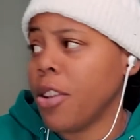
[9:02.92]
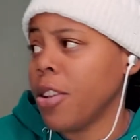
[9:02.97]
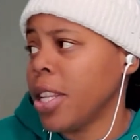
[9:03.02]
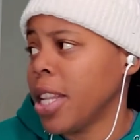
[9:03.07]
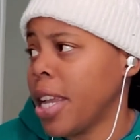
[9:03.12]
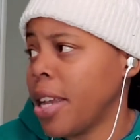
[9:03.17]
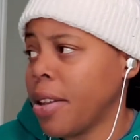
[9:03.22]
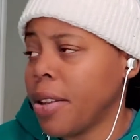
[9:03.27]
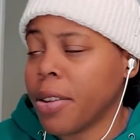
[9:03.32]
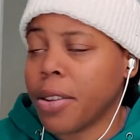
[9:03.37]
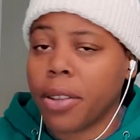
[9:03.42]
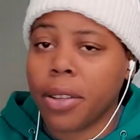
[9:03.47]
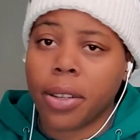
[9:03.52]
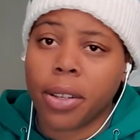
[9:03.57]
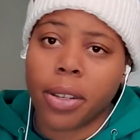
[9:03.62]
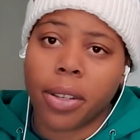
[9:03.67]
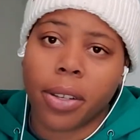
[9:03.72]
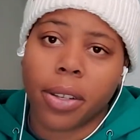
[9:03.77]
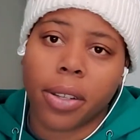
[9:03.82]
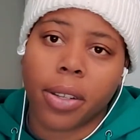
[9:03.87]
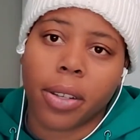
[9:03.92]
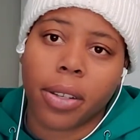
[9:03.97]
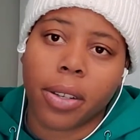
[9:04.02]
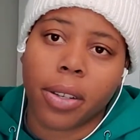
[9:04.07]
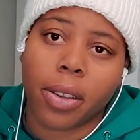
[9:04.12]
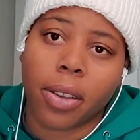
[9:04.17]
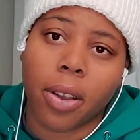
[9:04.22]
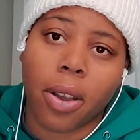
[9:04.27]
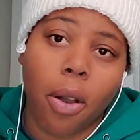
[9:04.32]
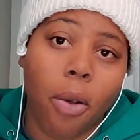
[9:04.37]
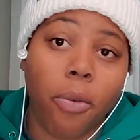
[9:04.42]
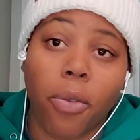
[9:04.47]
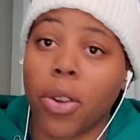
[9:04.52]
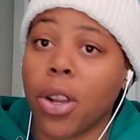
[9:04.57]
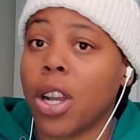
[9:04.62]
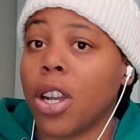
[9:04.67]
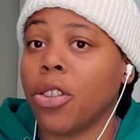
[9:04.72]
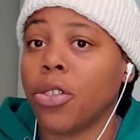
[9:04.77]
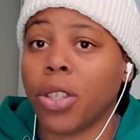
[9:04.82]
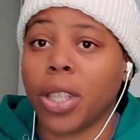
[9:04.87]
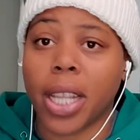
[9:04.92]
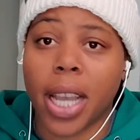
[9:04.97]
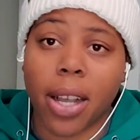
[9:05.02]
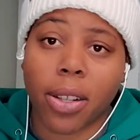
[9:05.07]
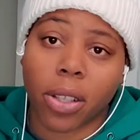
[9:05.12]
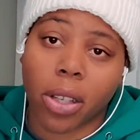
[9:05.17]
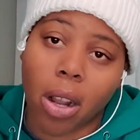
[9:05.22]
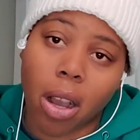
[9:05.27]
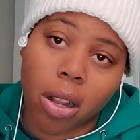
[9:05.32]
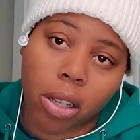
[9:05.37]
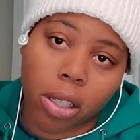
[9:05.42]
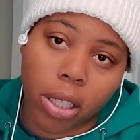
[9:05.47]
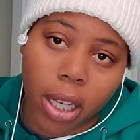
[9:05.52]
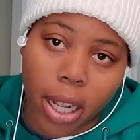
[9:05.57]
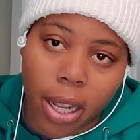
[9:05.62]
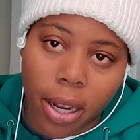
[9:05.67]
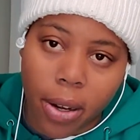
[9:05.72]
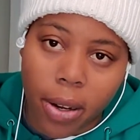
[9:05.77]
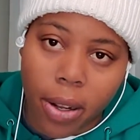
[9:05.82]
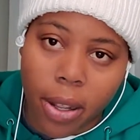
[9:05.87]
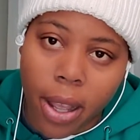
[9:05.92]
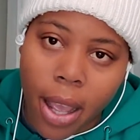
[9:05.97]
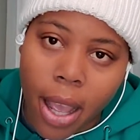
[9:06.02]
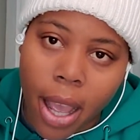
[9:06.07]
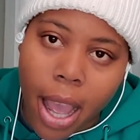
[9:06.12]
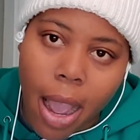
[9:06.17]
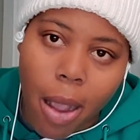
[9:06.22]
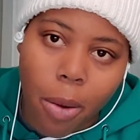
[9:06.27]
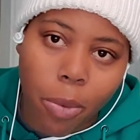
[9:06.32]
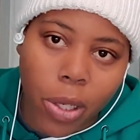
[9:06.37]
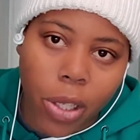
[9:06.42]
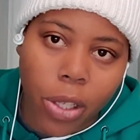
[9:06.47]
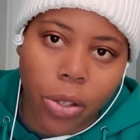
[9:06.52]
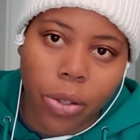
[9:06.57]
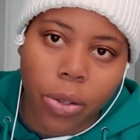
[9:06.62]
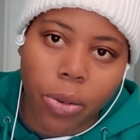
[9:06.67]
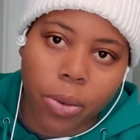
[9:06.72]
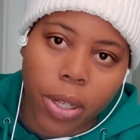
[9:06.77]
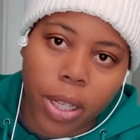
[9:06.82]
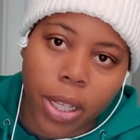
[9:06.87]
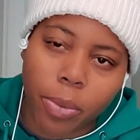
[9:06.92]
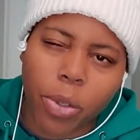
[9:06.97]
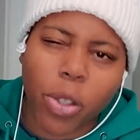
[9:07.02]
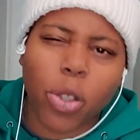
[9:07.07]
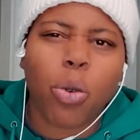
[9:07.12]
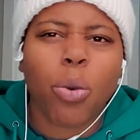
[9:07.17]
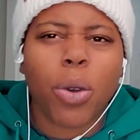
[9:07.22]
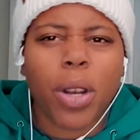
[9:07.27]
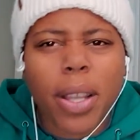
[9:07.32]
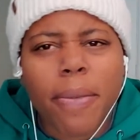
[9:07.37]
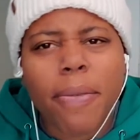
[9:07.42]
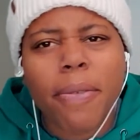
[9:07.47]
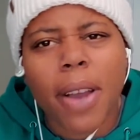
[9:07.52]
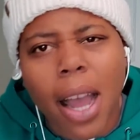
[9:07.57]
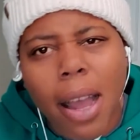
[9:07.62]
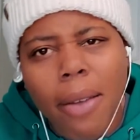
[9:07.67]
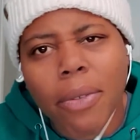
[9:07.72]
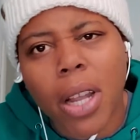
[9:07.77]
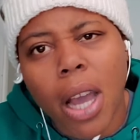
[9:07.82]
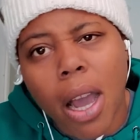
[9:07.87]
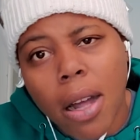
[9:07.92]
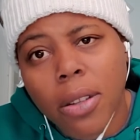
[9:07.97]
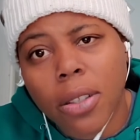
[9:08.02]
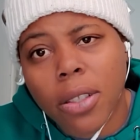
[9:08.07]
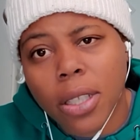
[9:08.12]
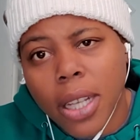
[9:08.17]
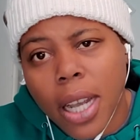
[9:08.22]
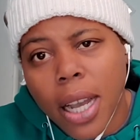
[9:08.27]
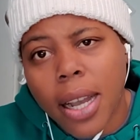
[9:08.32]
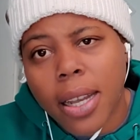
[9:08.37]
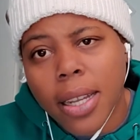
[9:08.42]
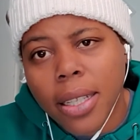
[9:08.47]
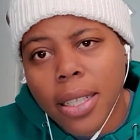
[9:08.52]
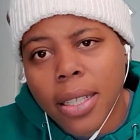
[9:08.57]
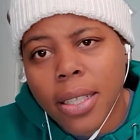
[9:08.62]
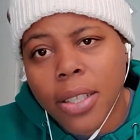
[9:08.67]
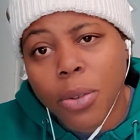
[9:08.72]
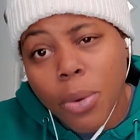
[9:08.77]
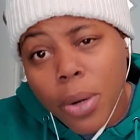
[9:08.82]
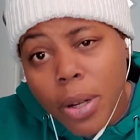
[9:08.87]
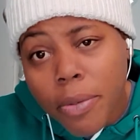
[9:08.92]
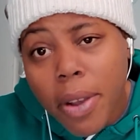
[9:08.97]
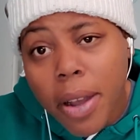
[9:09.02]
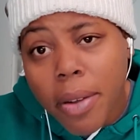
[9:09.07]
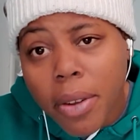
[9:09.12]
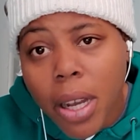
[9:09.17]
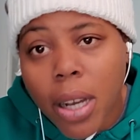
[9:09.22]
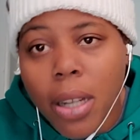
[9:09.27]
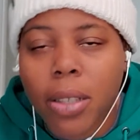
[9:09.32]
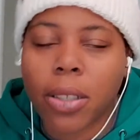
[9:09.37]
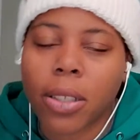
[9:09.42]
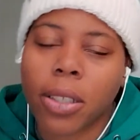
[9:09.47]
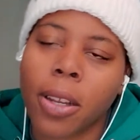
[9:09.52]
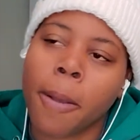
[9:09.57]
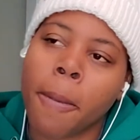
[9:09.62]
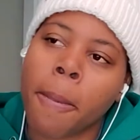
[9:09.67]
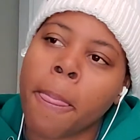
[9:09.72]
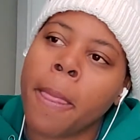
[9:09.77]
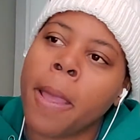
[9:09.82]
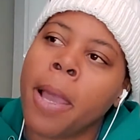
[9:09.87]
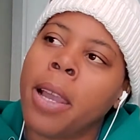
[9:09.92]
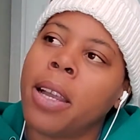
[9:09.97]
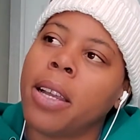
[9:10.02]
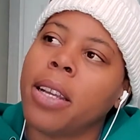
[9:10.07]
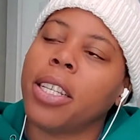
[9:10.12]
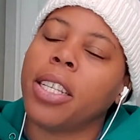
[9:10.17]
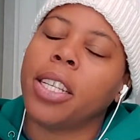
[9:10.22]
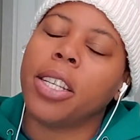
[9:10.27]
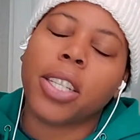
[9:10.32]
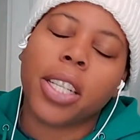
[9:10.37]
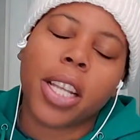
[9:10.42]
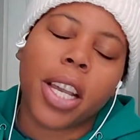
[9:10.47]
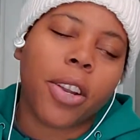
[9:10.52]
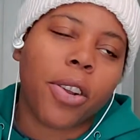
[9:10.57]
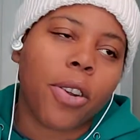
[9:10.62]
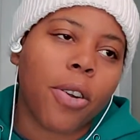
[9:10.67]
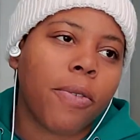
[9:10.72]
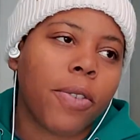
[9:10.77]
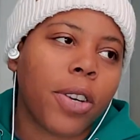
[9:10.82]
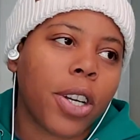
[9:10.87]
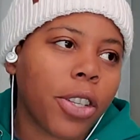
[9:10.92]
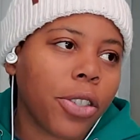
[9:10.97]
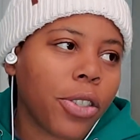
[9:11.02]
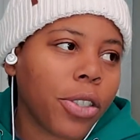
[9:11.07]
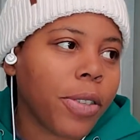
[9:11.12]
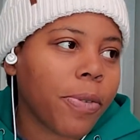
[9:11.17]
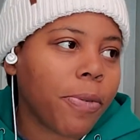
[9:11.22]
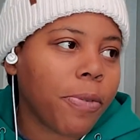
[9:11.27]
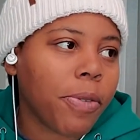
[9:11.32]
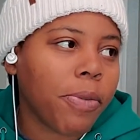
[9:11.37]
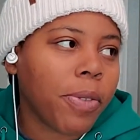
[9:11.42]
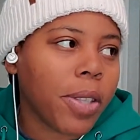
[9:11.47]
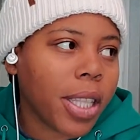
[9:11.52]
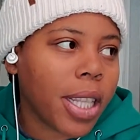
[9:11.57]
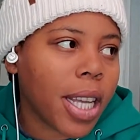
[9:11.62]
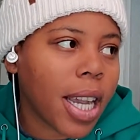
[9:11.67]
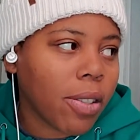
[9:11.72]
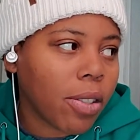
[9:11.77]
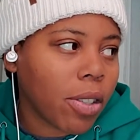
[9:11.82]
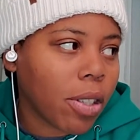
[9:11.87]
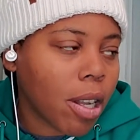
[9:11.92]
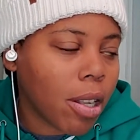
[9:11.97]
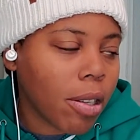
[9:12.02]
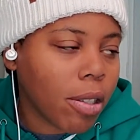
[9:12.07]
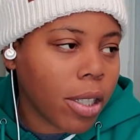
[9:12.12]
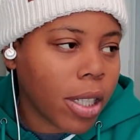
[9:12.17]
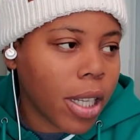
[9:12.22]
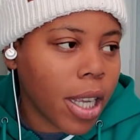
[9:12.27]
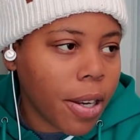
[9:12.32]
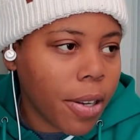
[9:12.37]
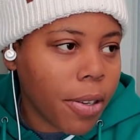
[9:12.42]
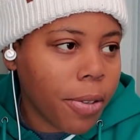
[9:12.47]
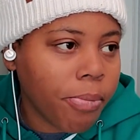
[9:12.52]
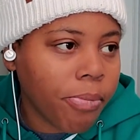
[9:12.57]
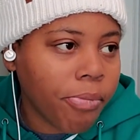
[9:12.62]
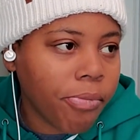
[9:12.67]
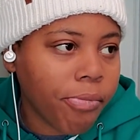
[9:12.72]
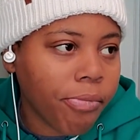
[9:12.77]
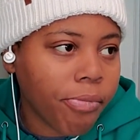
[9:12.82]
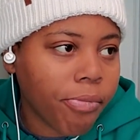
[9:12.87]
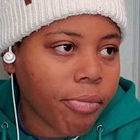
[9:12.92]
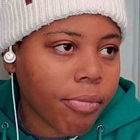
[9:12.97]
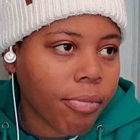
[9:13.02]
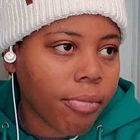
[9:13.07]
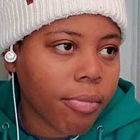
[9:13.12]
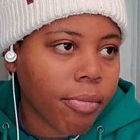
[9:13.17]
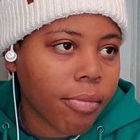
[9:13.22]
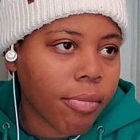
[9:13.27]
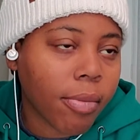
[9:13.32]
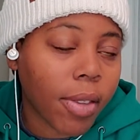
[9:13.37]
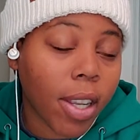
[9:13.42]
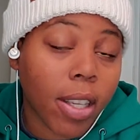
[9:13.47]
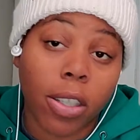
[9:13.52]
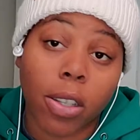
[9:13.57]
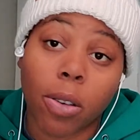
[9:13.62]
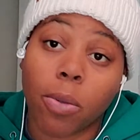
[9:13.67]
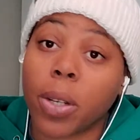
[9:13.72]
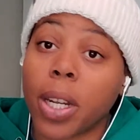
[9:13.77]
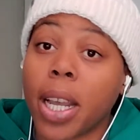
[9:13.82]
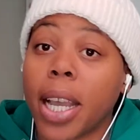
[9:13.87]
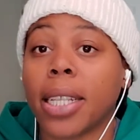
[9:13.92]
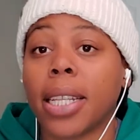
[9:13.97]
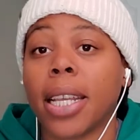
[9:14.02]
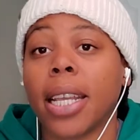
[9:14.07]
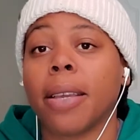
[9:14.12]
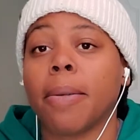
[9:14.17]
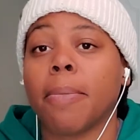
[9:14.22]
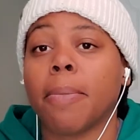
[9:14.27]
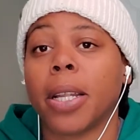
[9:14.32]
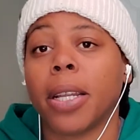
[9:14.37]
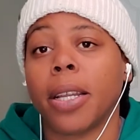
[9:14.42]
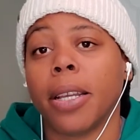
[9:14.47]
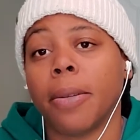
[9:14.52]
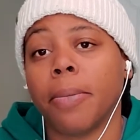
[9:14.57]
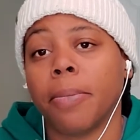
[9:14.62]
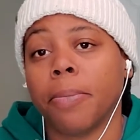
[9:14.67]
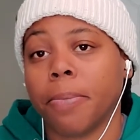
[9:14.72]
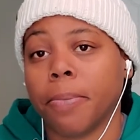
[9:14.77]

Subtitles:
later, over $100,000 later, I went to do it. It was $25, guys, $25. A year later, over $150,000 later, someone had taken my name